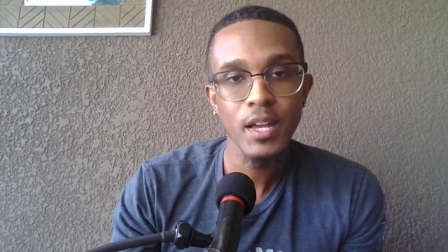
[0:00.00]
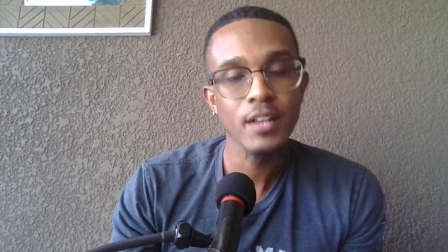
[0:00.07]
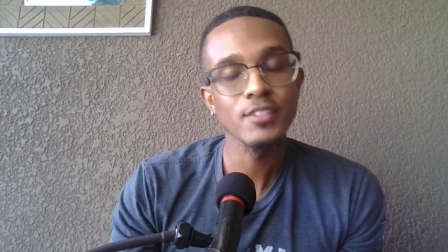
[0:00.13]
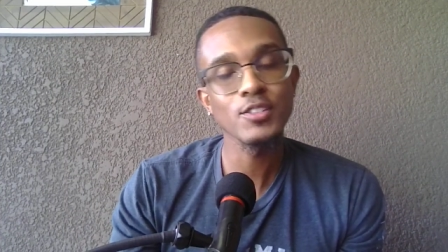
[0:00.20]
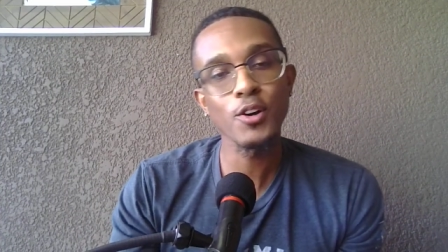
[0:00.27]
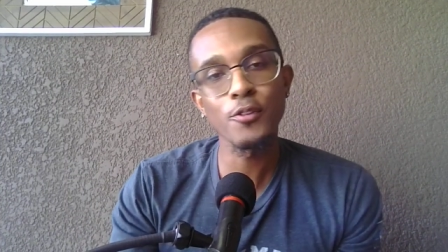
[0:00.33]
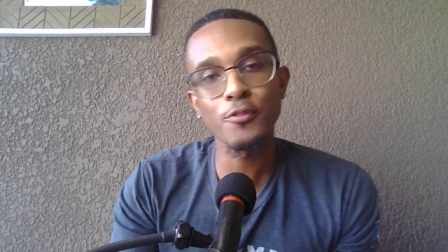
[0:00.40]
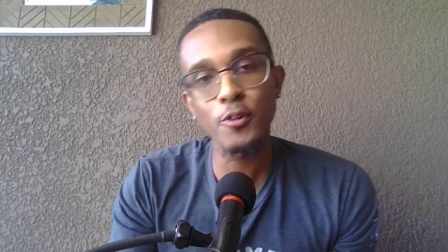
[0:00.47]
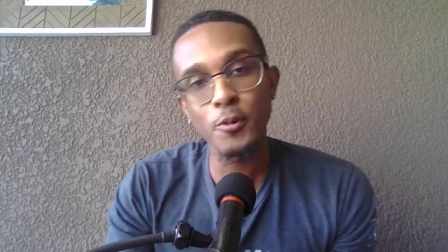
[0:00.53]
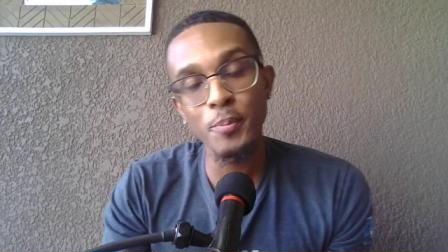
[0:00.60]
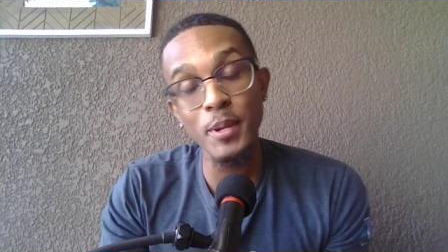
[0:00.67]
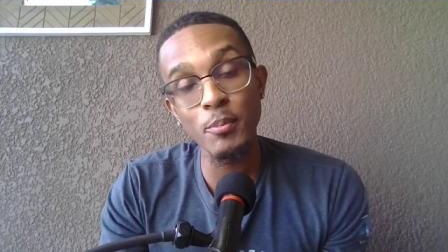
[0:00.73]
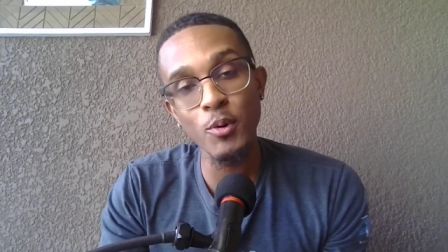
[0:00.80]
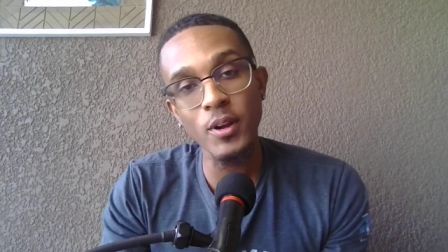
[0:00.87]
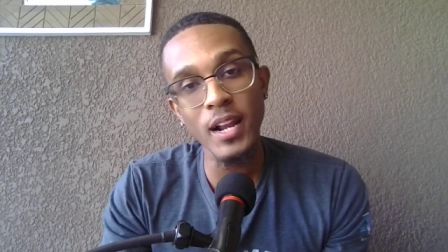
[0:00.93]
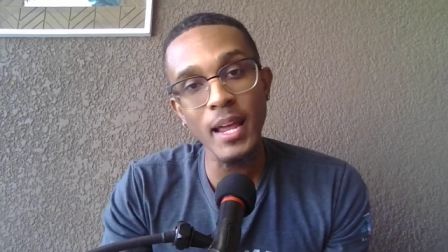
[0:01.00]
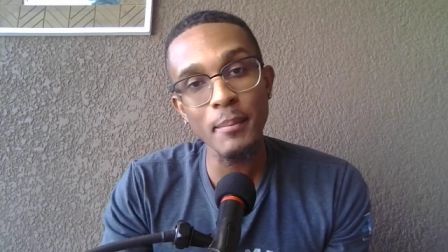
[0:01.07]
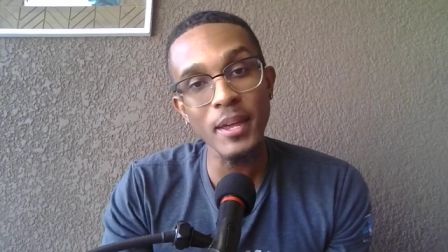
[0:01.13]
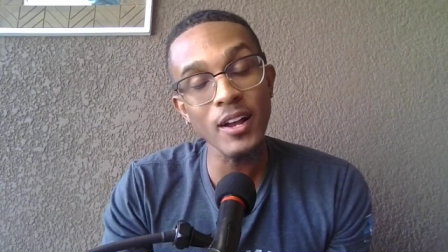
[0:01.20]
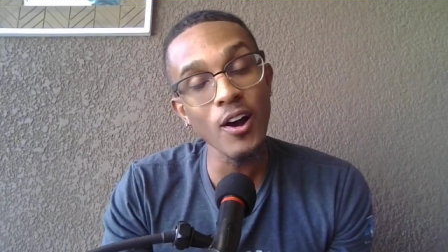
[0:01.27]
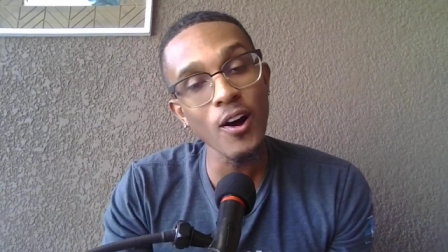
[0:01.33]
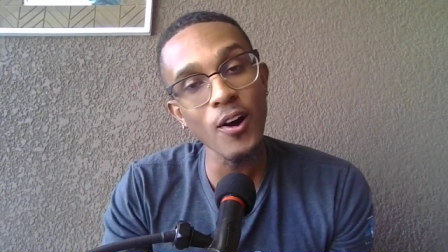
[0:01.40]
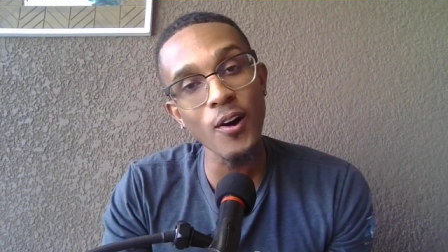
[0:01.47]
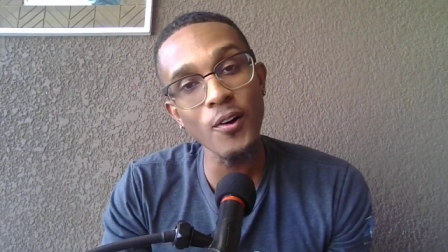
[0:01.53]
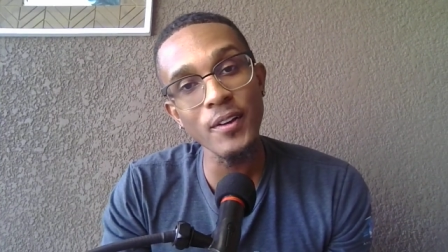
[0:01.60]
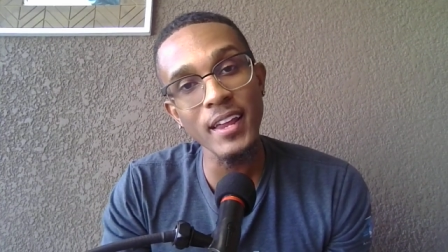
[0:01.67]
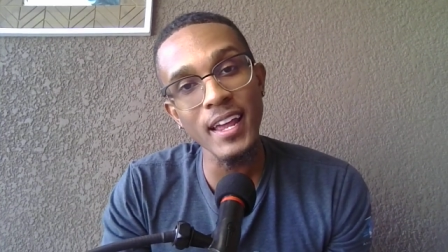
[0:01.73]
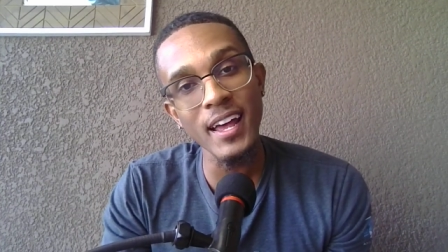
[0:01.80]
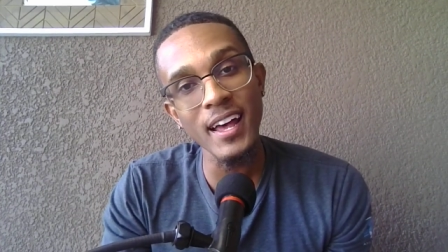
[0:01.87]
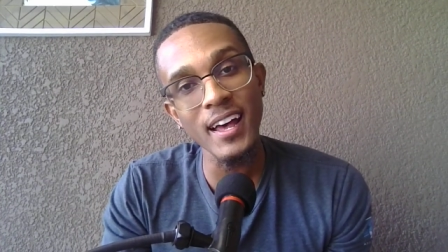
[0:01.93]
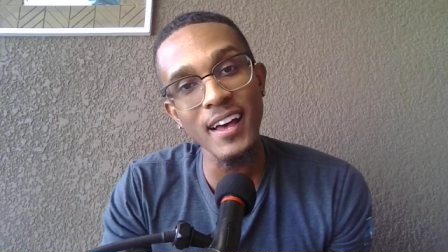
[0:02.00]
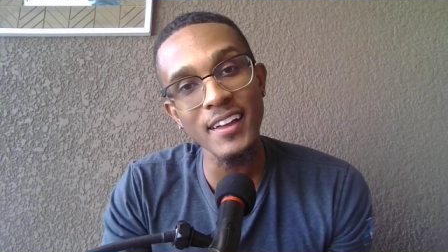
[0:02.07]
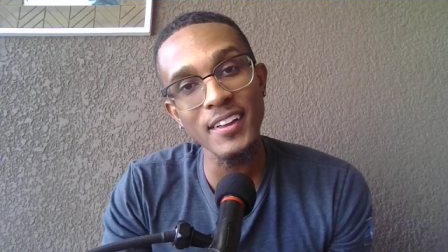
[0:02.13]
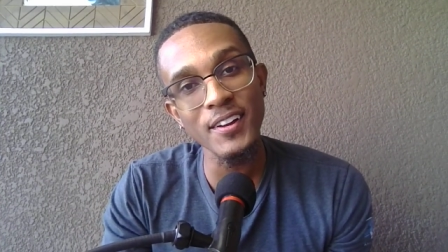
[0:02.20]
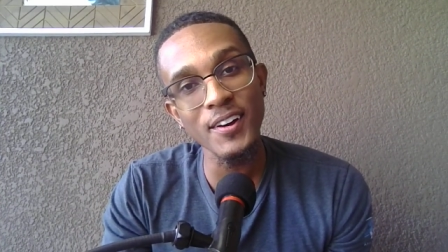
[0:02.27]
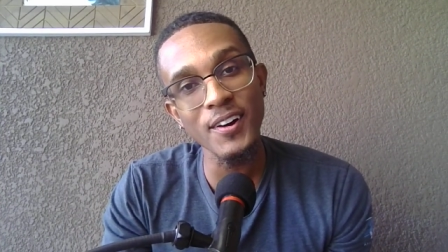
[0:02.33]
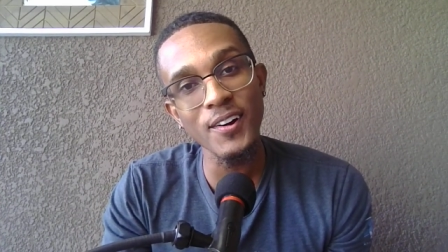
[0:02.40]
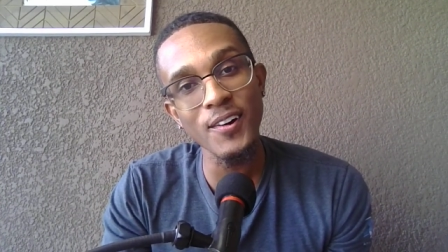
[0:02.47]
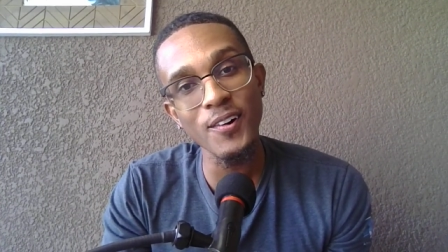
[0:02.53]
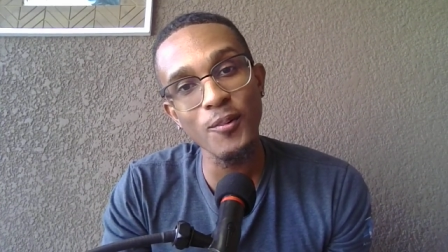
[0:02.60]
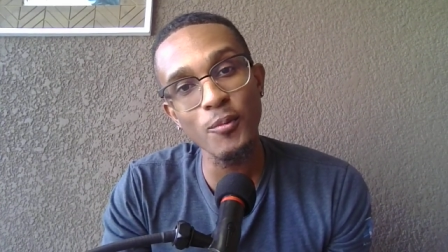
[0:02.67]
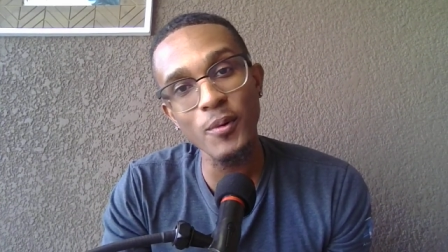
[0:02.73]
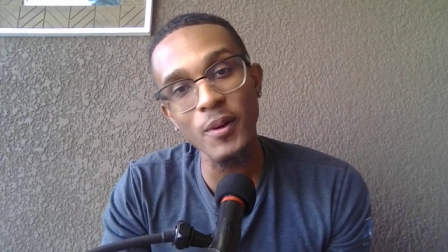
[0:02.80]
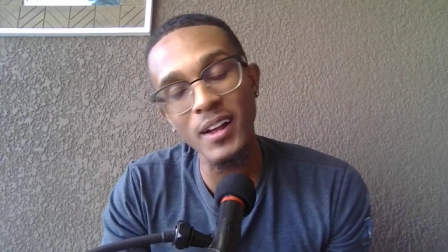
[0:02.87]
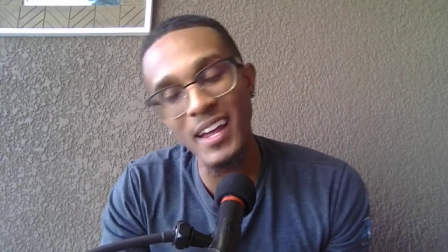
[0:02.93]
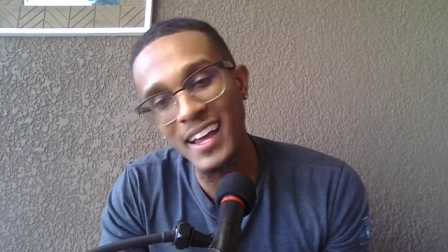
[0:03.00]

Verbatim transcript: So for people claiming, oh yeah, you know,